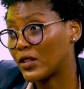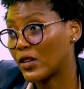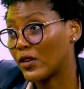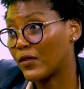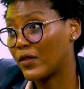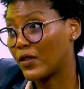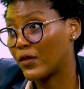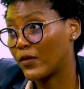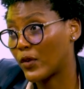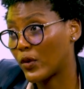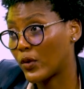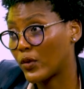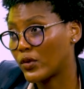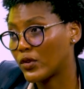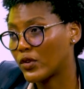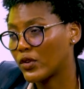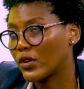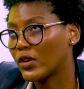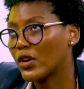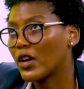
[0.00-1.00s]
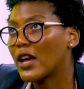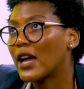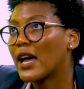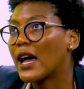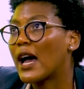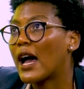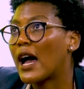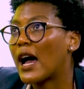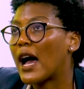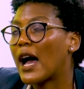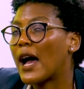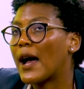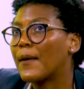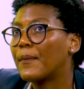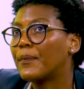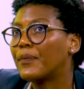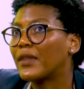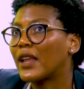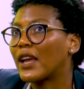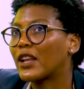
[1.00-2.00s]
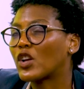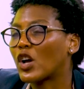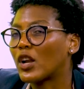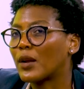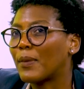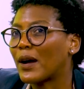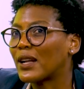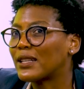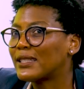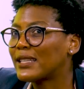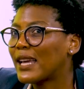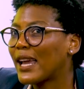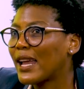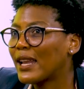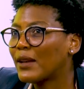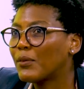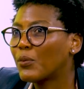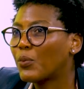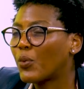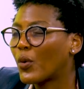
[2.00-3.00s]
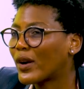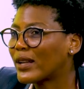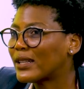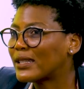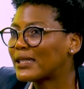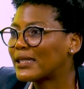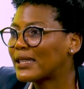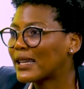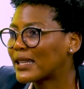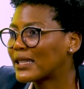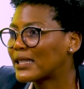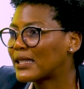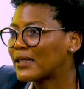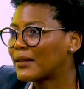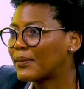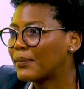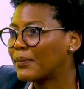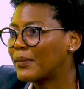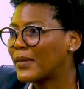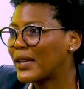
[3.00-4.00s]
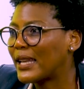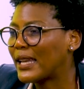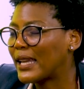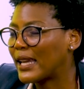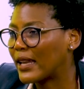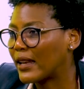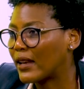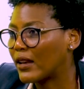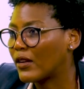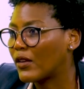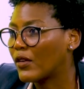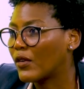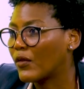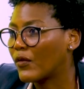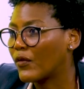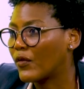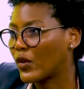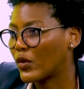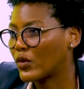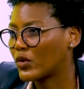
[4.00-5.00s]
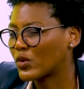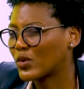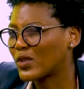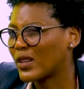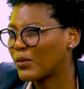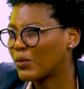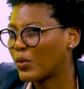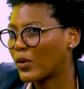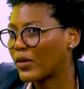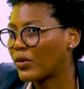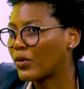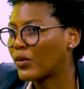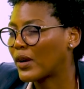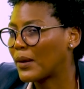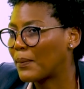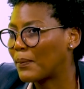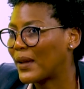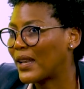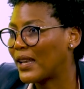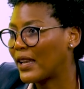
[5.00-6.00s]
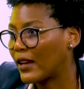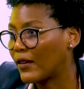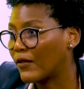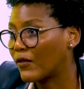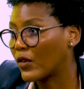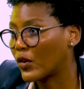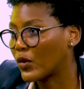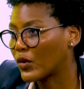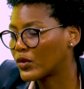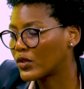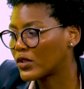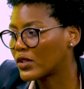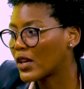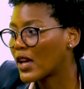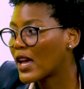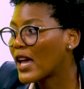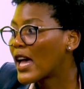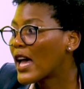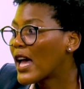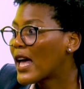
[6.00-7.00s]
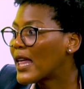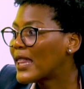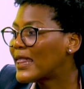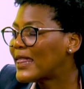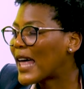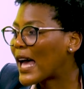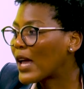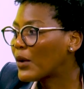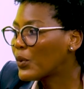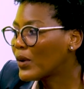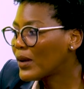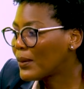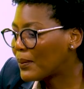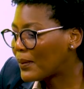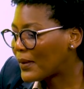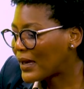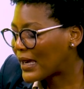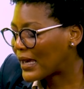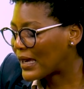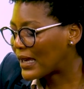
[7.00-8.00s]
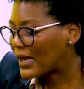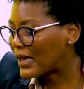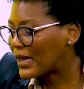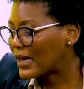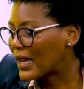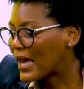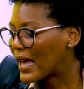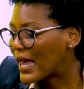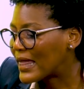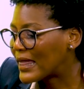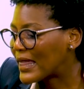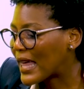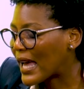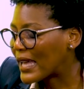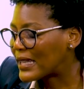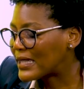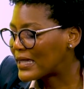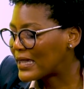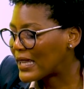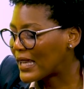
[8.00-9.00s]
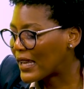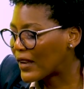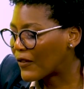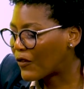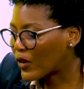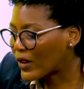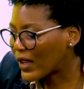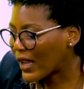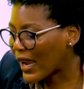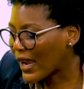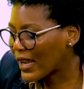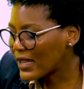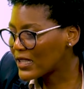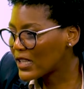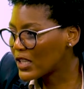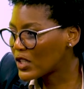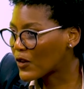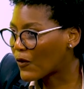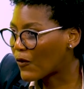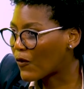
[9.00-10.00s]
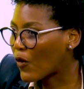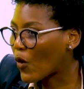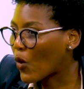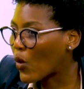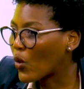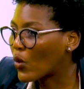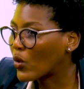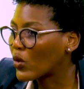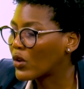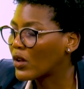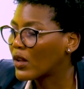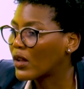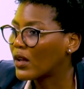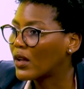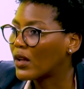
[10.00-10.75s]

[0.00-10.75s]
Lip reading: of the vote. It got about 10.6 million votes, or 10.3 million votes. That would mean that for the ANC to fall